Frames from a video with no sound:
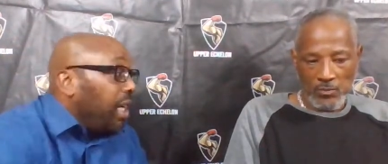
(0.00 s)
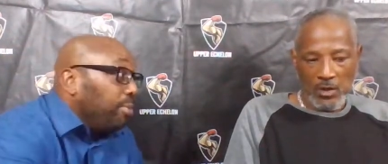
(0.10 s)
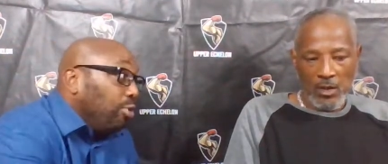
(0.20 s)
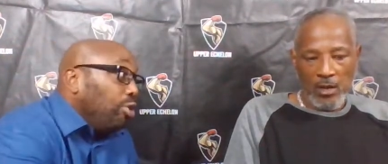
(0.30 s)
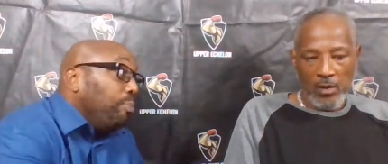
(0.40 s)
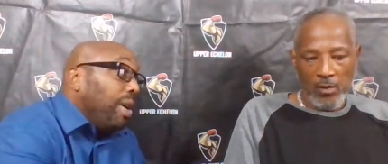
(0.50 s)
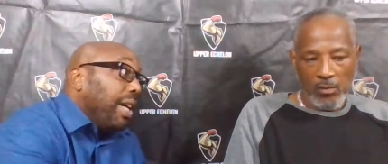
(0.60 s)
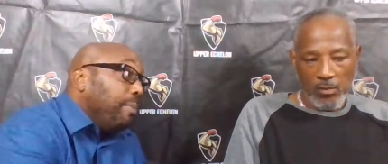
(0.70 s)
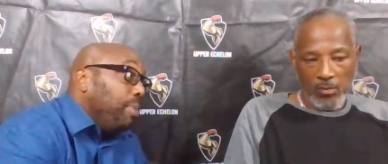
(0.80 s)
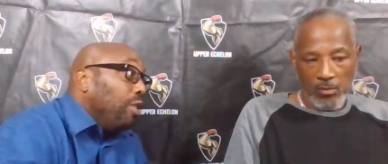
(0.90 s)
Speaker 1: And I'm sure you probably
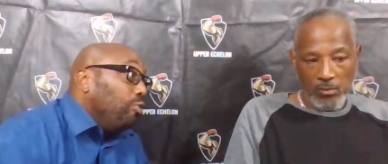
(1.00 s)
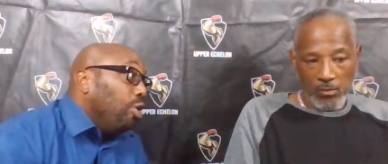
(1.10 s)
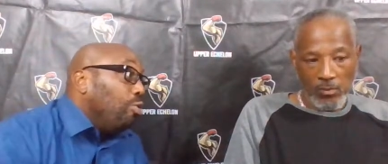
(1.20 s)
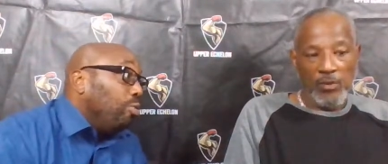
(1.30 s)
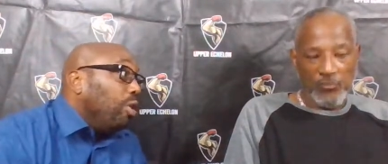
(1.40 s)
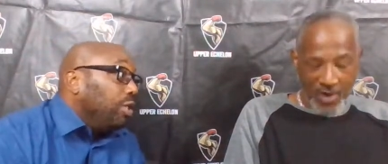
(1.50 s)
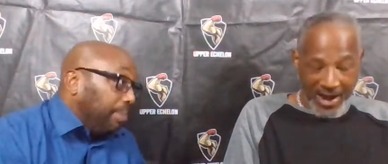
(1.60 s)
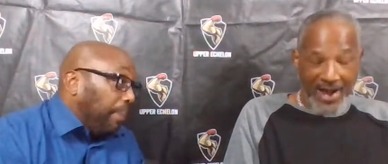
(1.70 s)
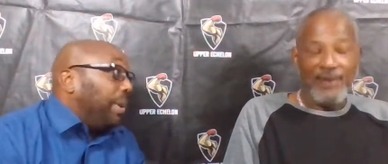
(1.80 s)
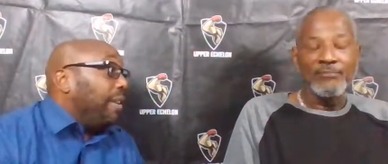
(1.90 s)
had a bigger role
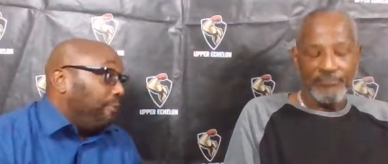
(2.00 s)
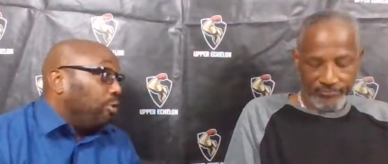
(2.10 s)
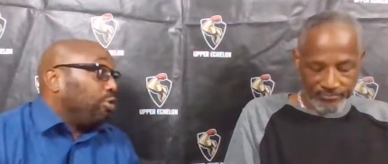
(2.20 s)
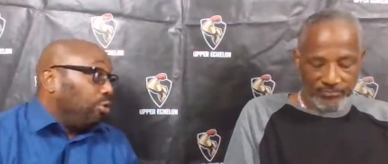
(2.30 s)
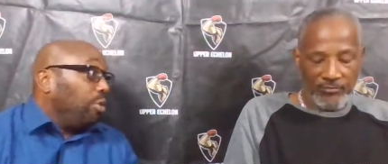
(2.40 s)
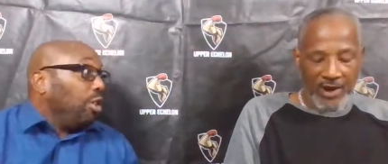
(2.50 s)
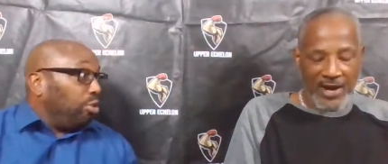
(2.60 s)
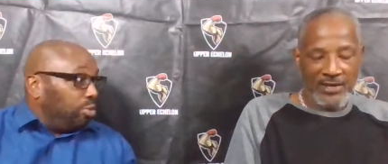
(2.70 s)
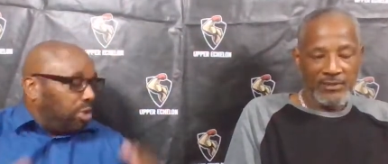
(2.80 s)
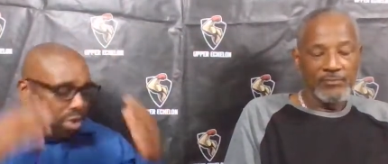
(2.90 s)
right. to prepare for too. Right.
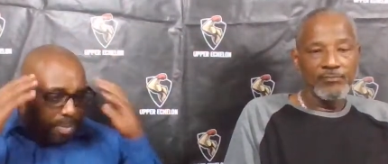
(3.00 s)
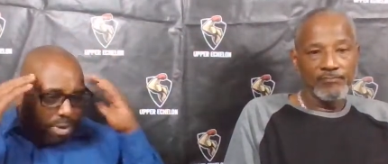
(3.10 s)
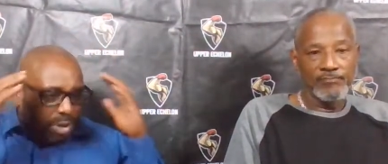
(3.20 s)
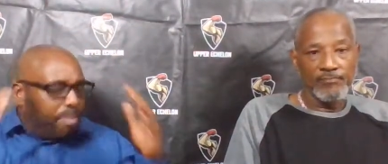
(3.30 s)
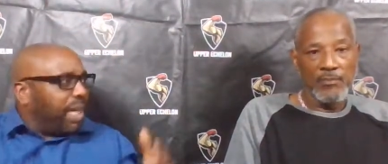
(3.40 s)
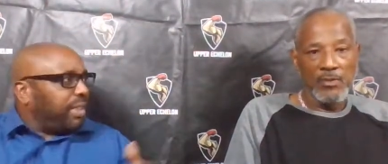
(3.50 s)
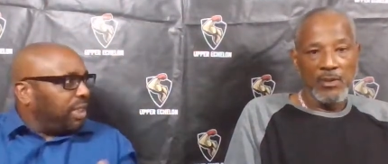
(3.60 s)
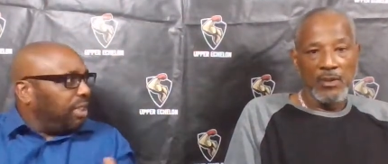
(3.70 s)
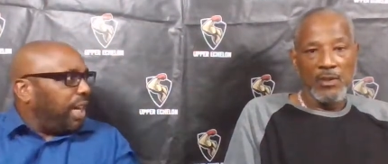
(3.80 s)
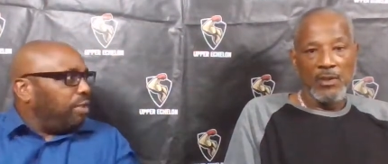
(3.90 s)
So talk about the
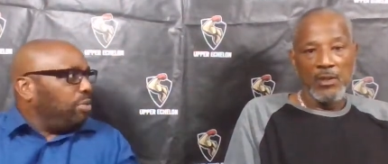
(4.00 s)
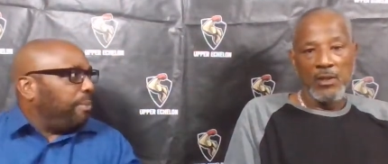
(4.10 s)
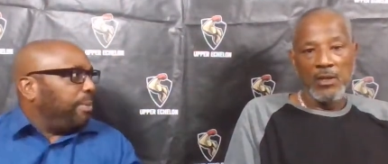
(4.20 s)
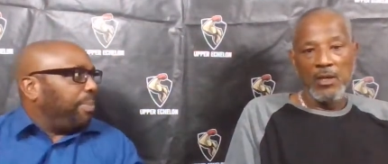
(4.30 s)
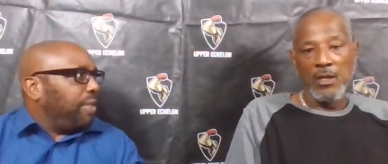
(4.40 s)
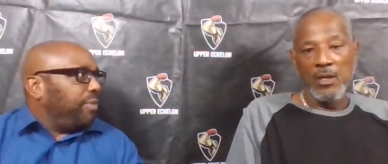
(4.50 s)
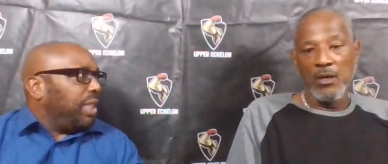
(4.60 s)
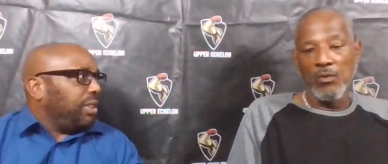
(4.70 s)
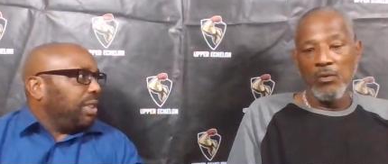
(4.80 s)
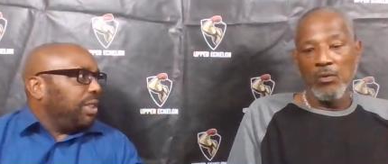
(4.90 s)
mindset and how you got prepared for
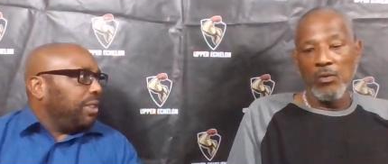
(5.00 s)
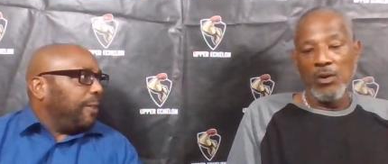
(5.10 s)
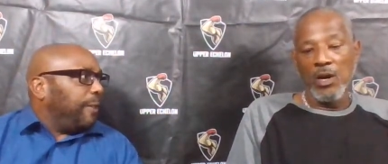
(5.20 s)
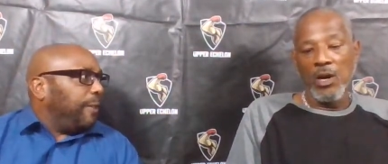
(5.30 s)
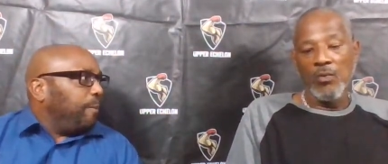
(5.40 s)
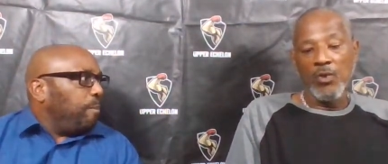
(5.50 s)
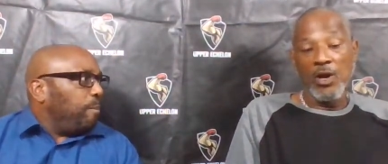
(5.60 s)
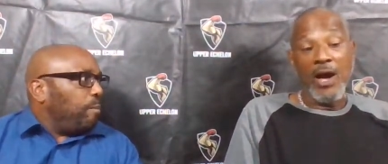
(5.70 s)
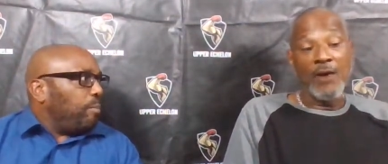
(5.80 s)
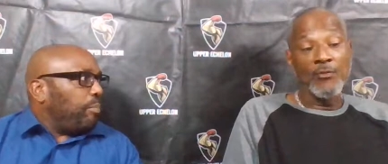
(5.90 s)
that season.
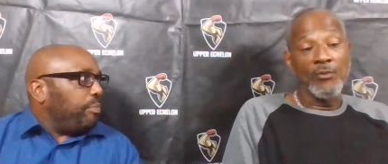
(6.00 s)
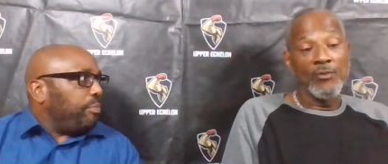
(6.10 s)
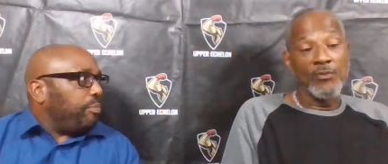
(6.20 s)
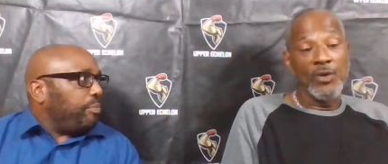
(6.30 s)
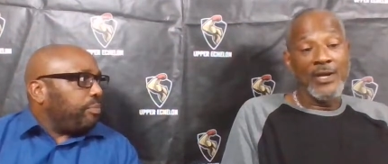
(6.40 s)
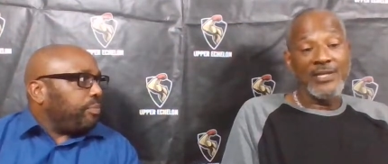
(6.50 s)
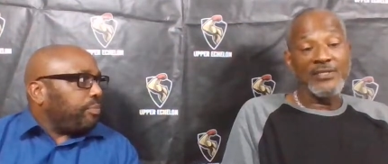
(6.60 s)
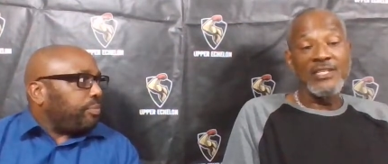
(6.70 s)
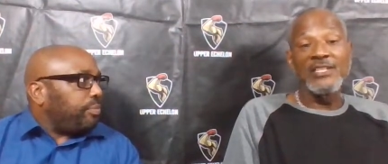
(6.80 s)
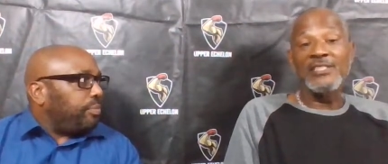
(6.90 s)
Speaker 2: Well, I, well, that
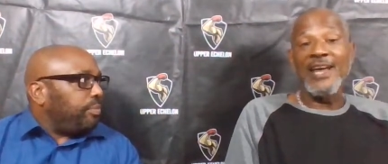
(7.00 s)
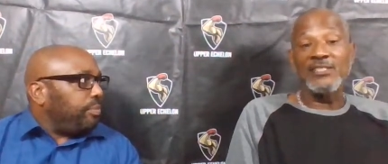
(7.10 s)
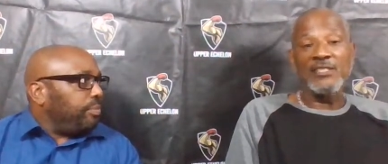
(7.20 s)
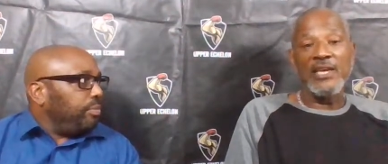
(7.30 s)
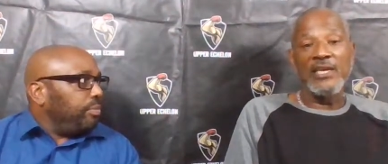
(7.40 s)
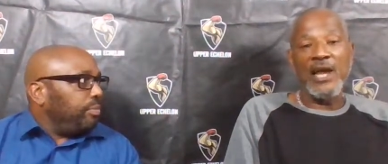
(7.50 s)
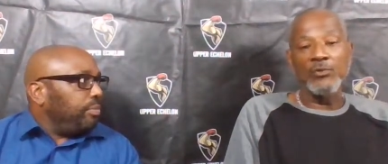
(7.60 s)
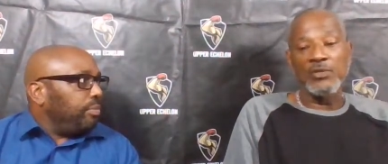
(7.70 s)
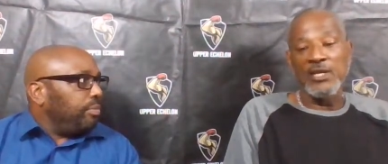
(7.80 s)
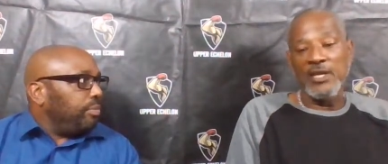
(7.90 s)
season I stayed
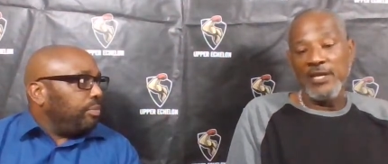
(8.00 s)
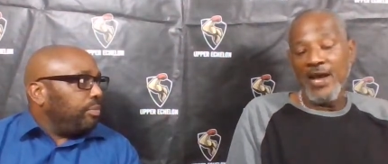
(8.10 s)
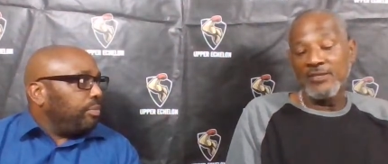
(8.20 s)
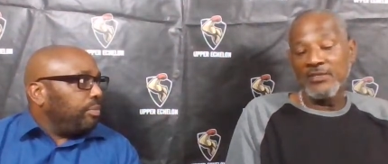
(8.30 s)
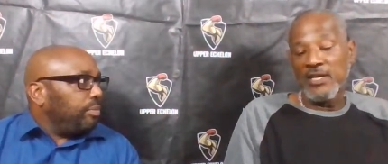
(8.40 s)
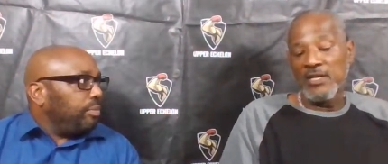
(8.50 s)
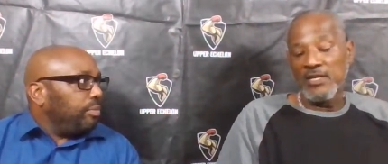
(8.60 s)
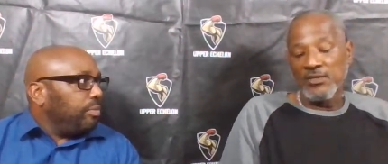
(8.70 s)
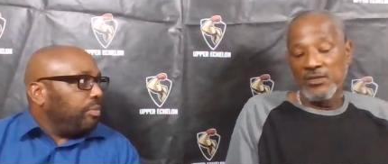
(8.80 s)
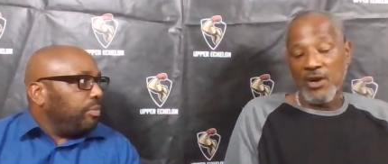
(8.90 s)
out there, and I stayed,
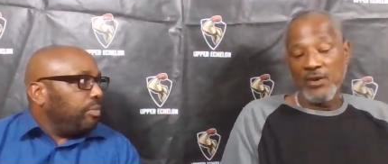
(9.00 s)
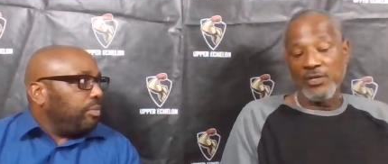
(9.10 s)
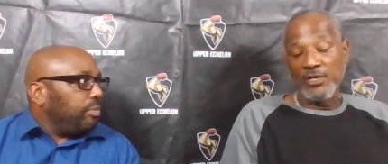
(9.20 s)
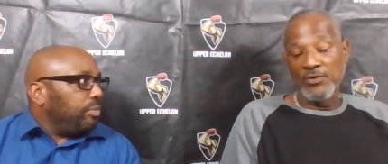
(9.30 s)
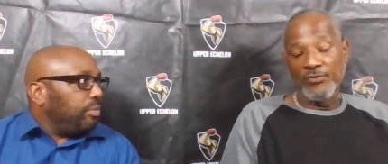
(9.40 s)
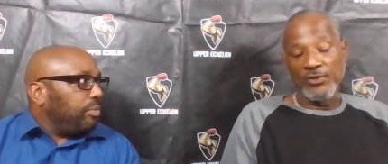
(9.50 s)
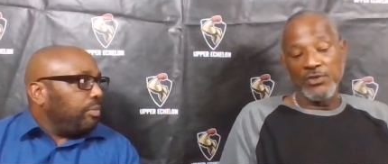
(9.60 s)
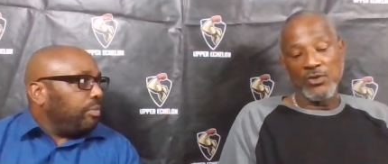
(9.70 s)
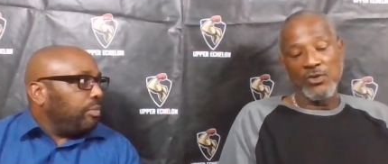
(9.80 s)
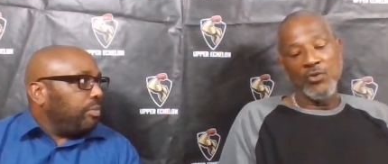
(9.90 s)
you know, out at the
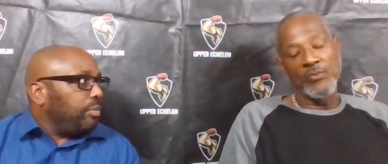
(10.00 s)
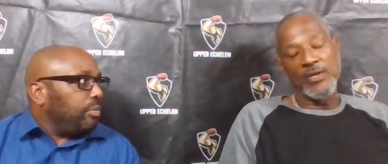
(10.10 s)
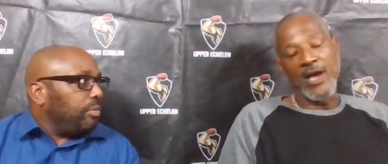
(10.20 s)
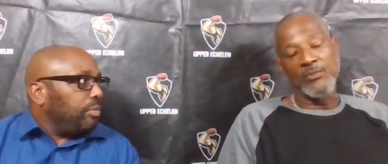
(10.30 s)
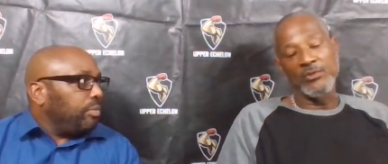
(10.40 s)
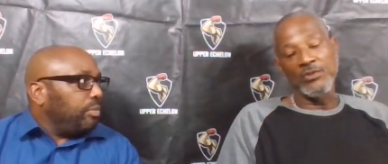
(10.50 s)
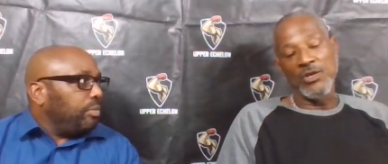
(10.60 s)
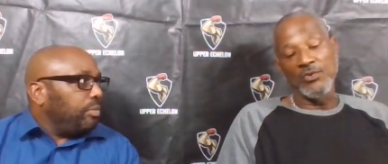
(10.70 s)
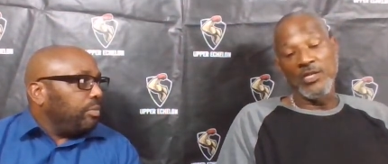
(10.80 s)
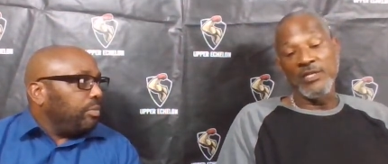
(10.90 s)
University of Oklahoma, and I was, you
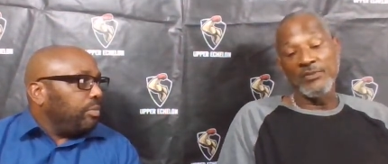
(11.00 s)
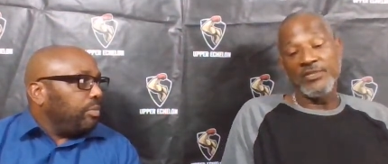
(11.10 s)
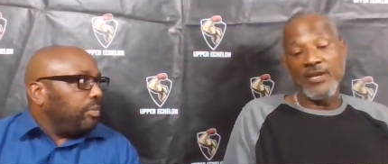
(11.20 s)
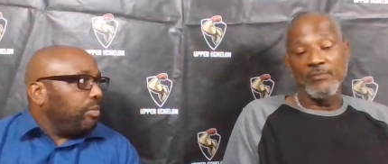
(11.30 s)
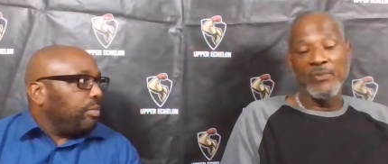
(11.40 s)
know, getting in shape